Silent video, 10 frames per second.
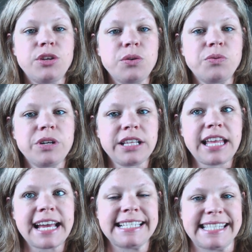you
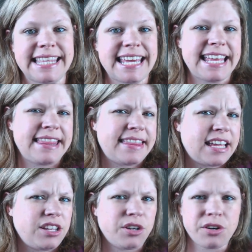realize
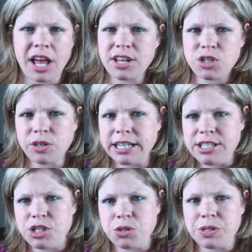then that you're not
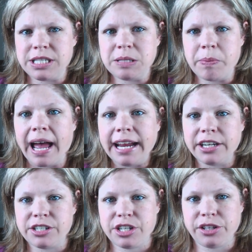trying to
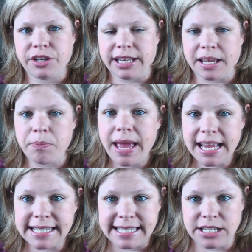aspire to look like a
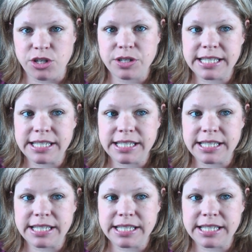painting,